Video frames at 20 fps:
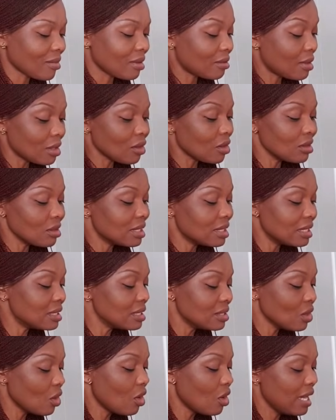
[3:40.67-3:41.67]
they
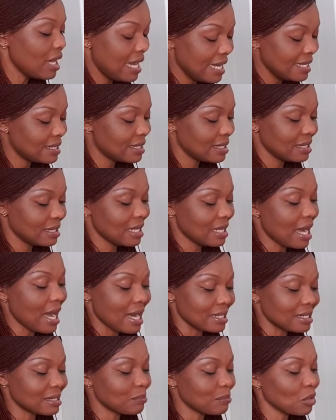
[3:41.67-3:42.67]
did not hate it
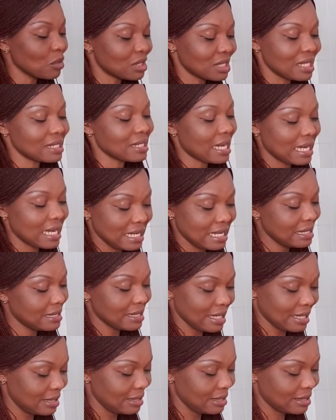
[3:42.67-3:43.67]
as much as I
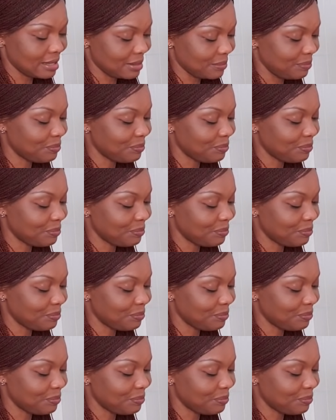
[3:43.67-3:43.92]
hated it.